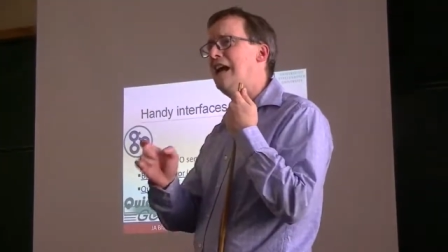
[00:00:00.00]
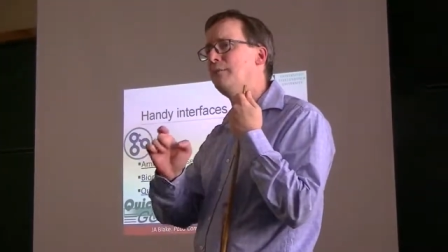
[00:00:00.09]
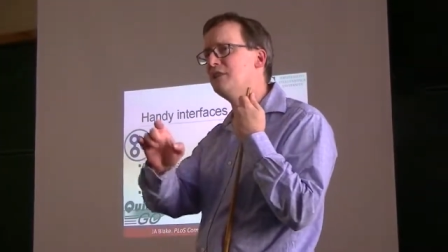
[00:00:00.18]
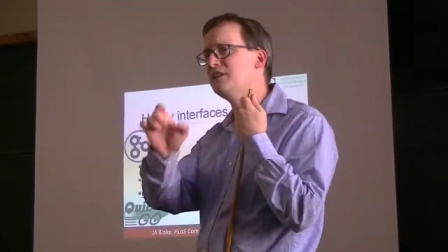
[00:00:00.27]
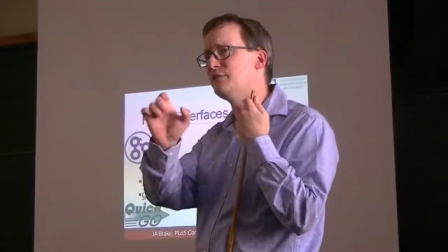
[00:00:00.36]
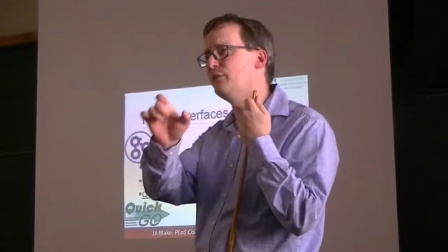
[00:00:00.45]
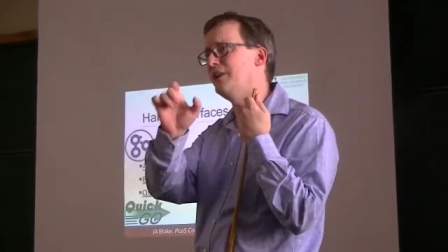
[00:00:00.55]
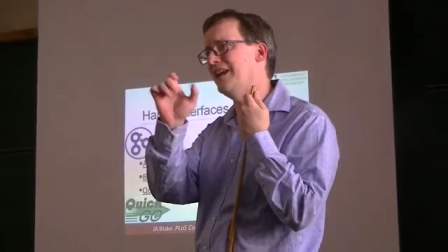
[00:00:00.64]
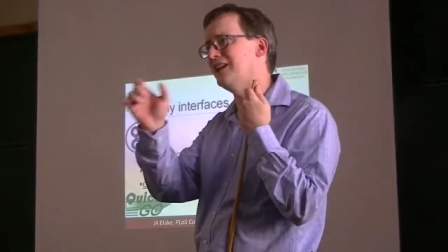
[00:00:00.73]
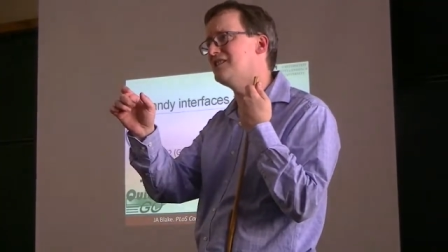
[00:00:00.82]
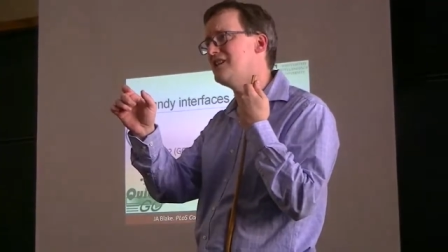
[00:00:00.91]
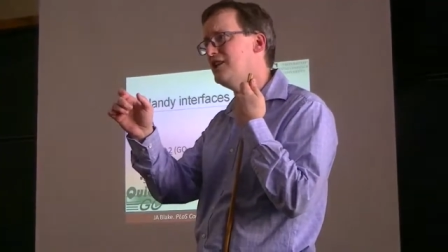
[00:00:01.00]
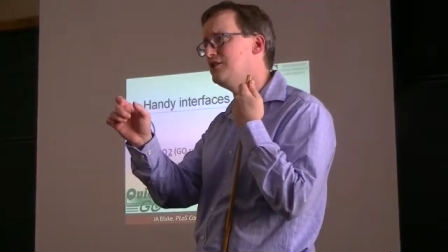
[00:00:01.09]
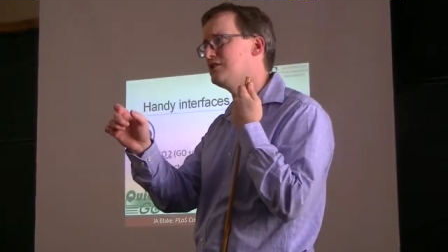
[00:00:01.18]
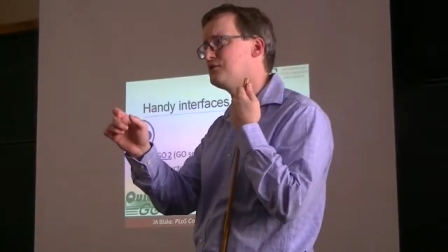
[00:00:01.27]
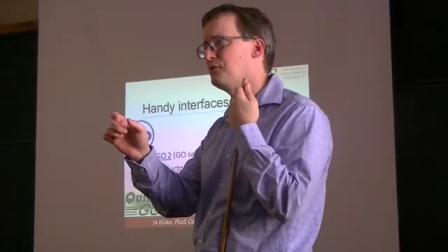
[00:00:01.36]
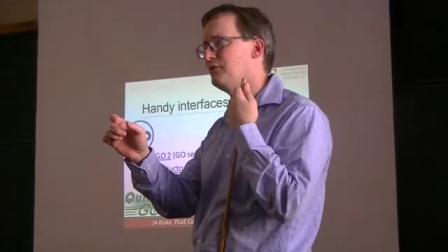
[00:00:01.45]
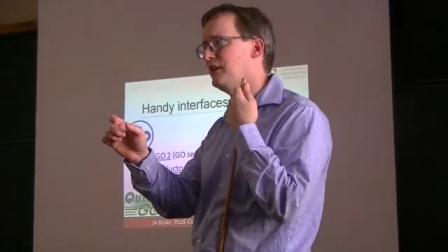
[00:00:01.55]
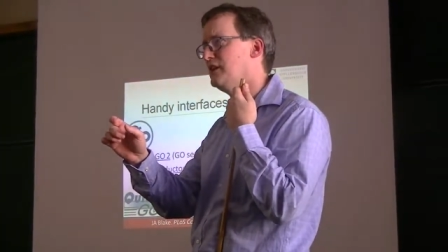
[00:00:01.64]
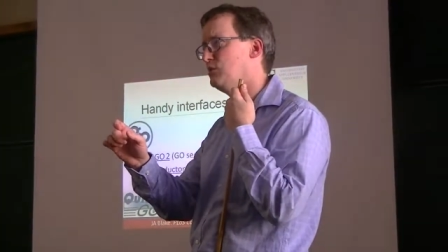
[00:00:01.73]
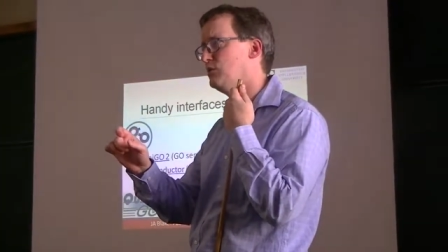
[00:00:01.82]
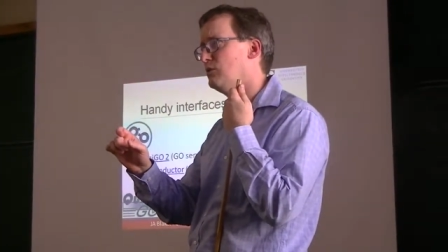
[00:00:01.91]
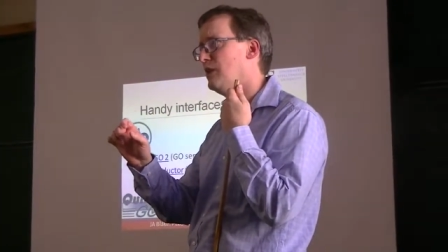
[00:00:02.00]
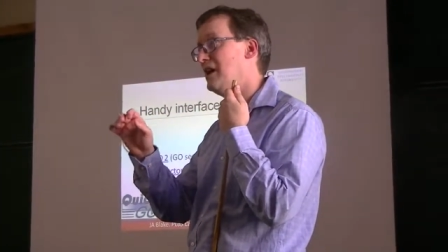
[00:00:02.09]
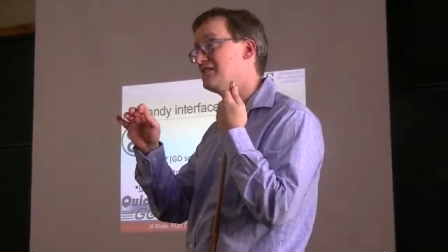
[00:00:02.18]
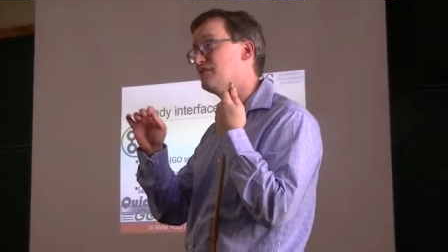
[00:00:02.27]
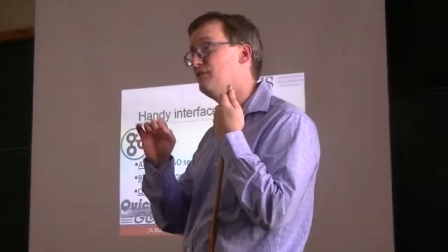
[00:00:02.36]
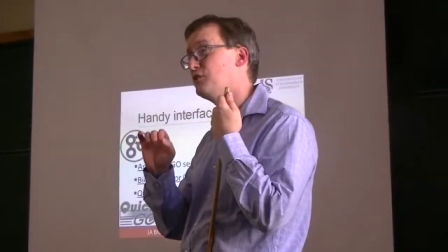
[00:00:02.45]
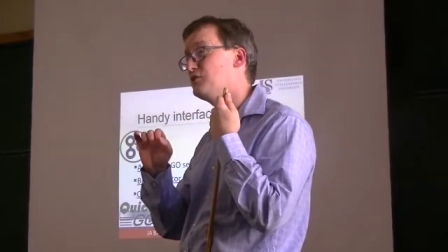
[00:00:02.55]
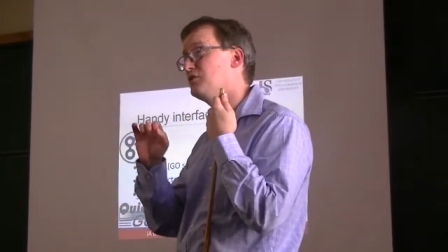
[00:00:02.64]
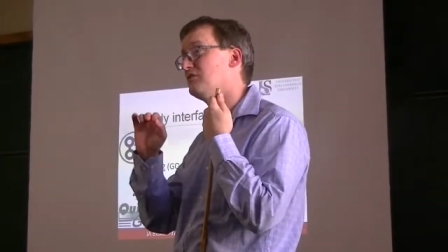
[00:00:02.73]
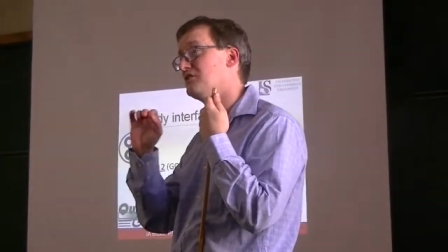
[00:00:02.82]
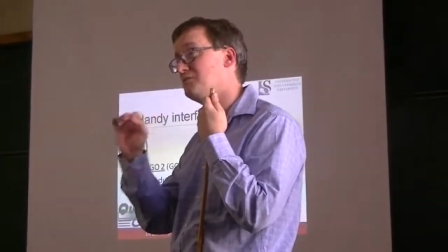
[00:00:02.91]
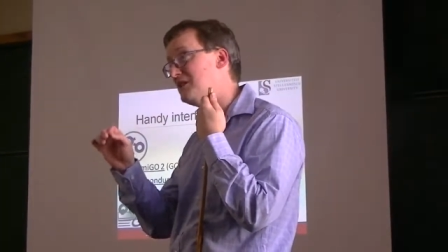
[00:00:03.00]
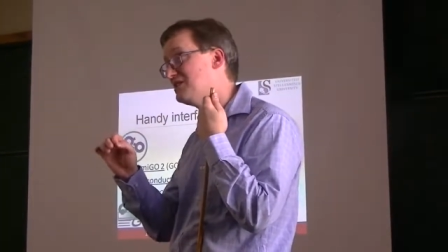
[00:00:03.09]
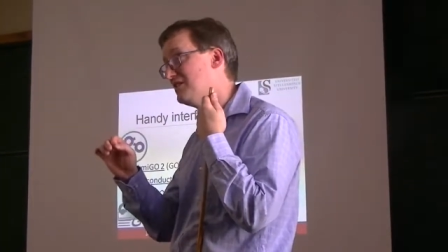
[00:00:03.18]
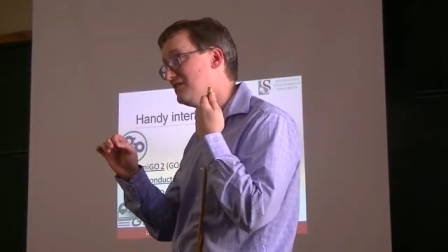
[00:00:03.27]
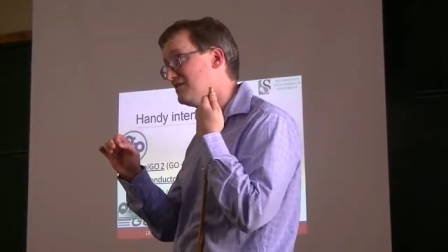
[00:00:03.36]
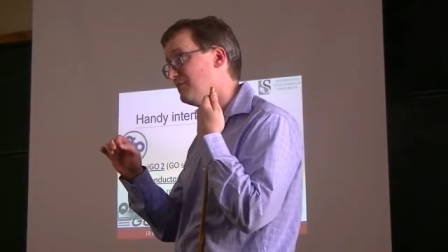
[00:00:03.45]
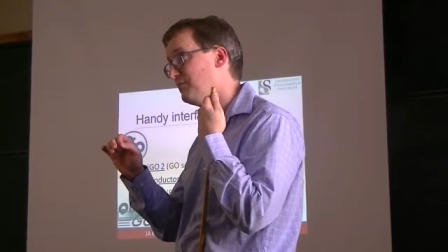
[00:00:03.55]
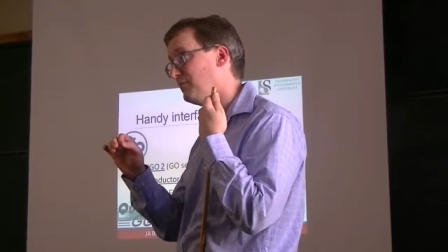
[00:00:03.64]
how many different annotations are available as a function of species.